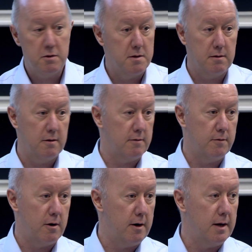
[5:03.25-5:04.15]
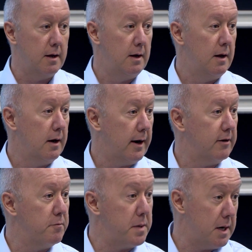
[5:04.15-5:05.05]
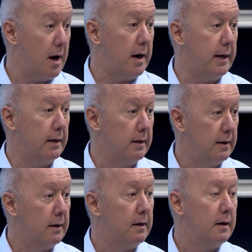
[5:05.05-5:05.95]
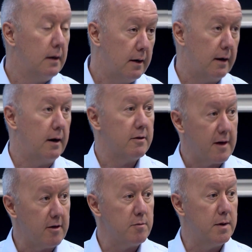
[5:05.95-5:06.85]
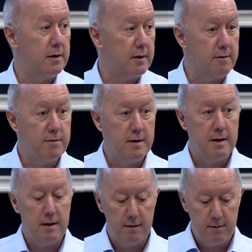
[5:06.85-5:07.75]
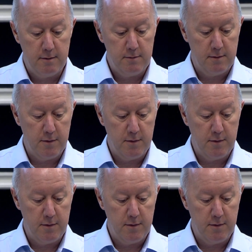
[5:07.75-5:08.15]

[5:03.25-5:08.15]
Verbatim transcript: So this is a very kind of benign assessment of the, uh, of, of,